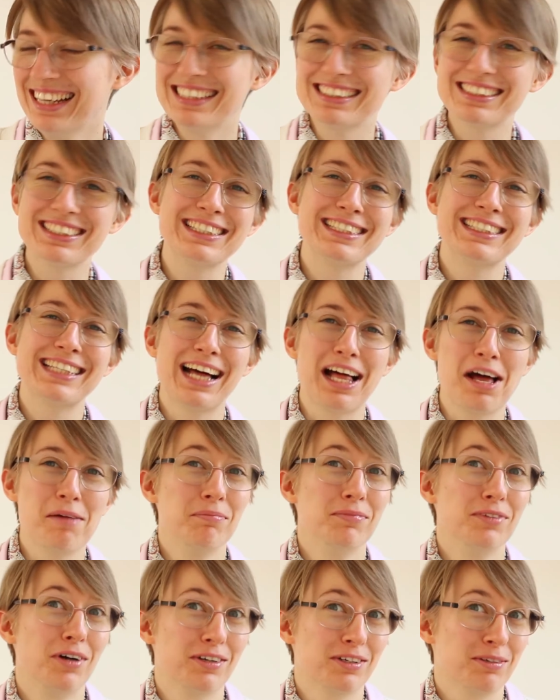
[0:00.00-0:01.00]
So you can tell
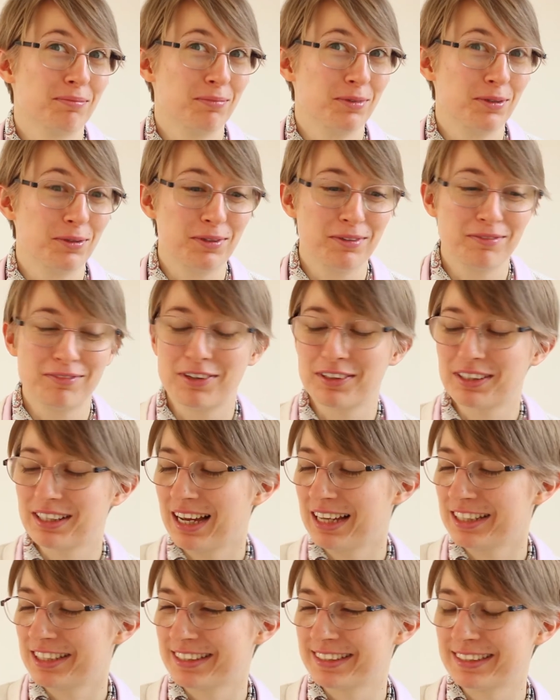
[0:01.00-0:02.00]
I'm not a beauty blogger,
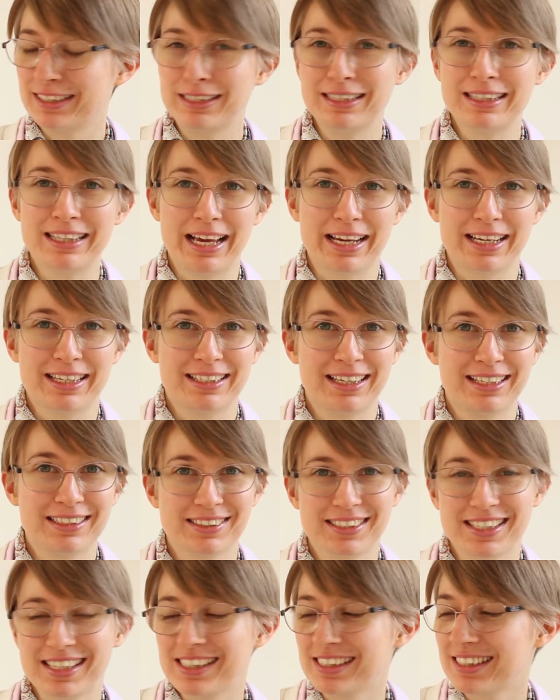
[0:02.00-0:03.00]
I just like
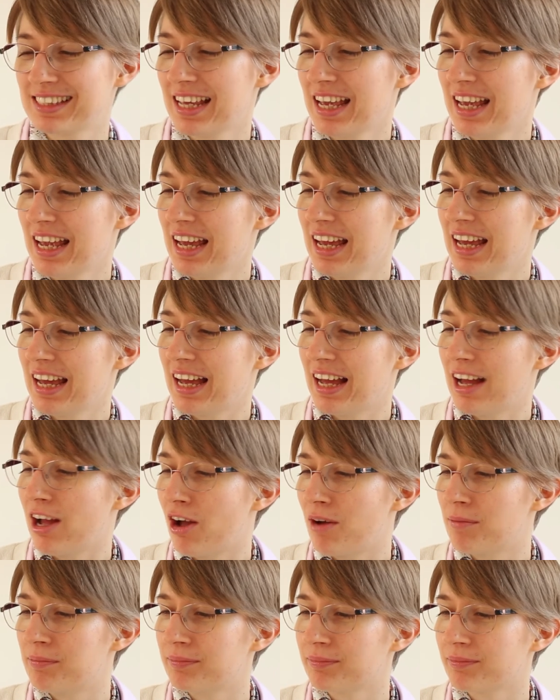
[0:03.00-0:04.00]
nice things.
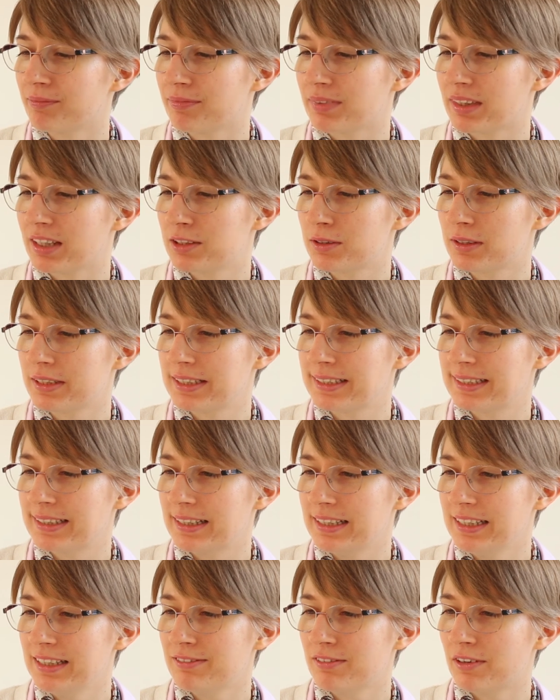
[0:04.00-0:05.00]
So this is
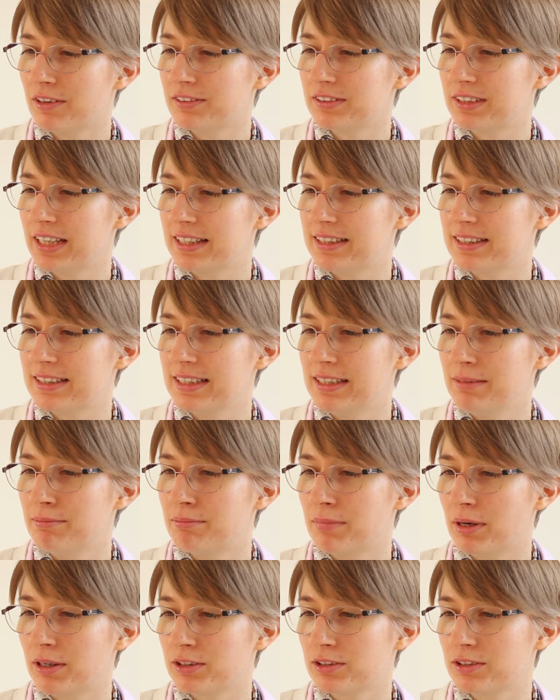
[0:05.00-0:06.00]
a Leave-On Dead Sea
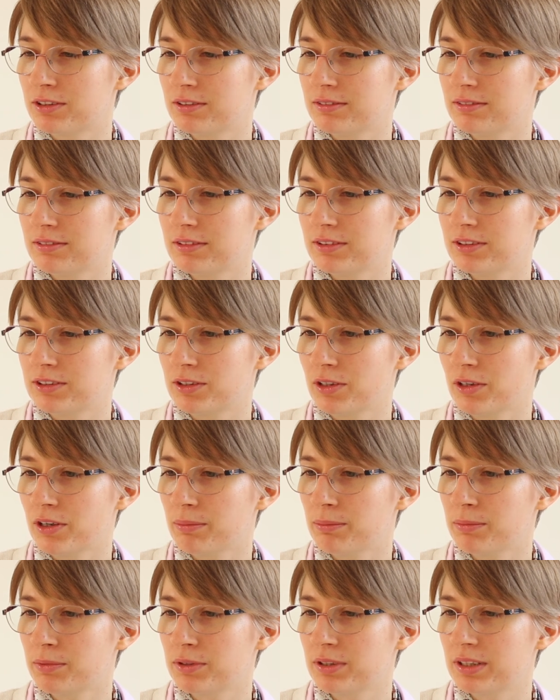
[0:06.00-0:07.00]
Mud
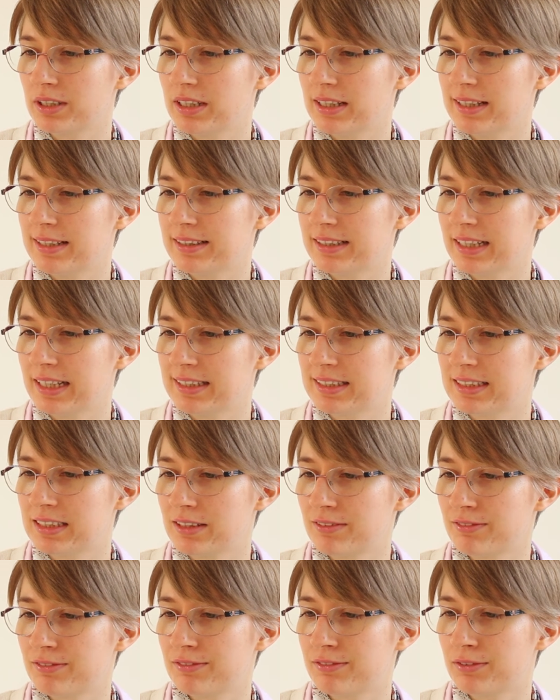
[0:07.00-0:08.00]
Dermud
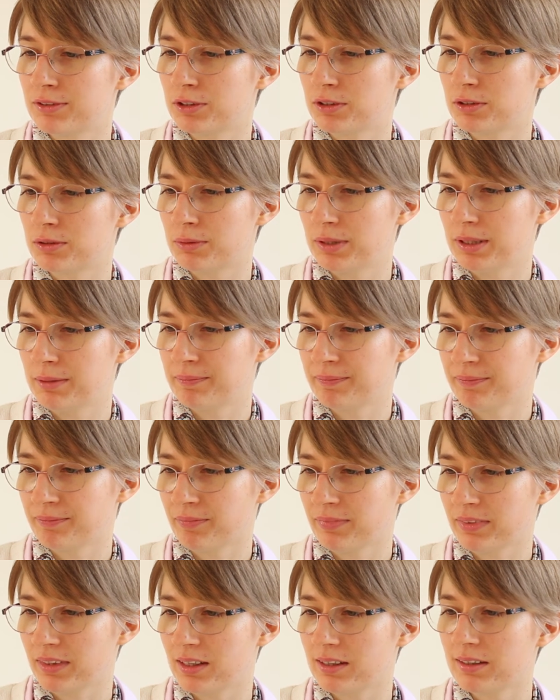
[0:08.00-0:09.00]
Intensive Foot Cream.
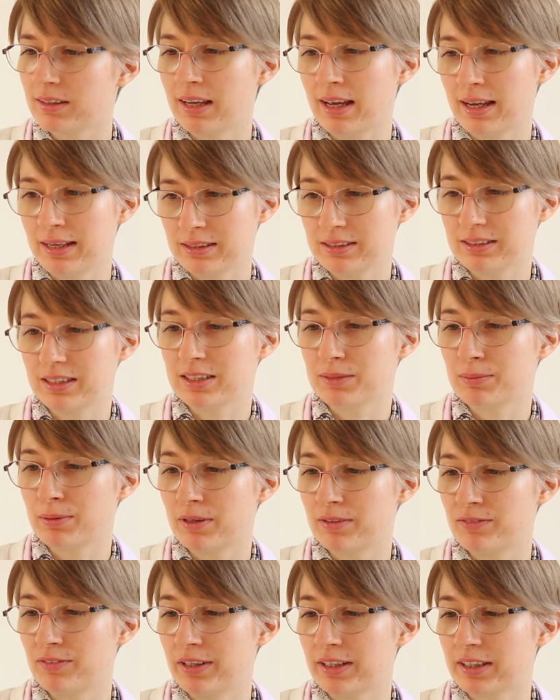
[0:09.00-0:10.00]
Nice, that's
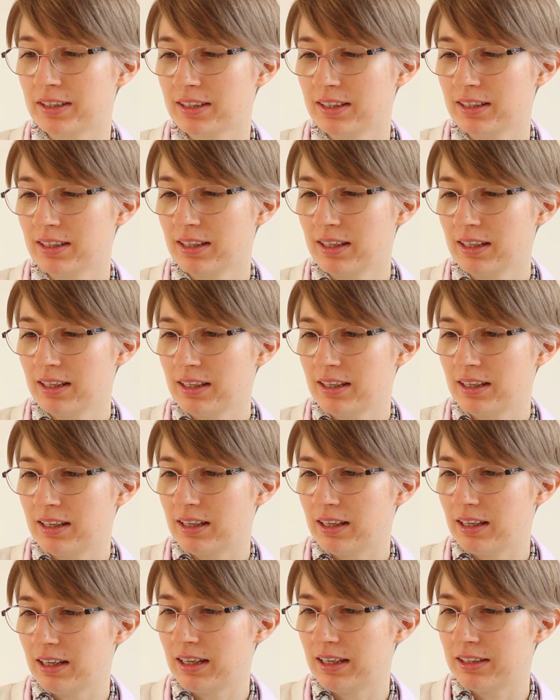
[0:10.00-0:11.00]
perfect.
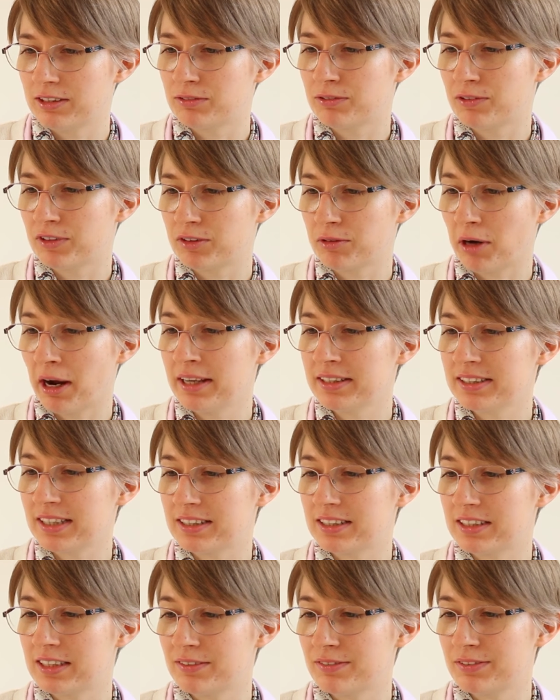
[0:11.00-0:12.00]
And for dry and
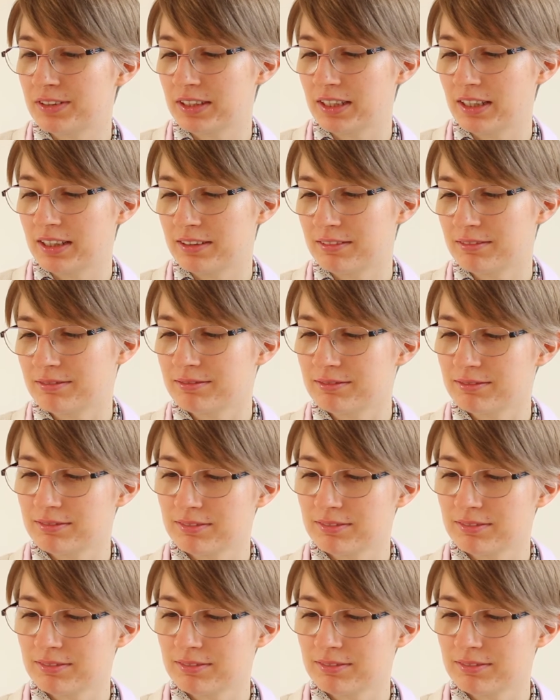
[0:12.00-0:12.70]
sensitive skin.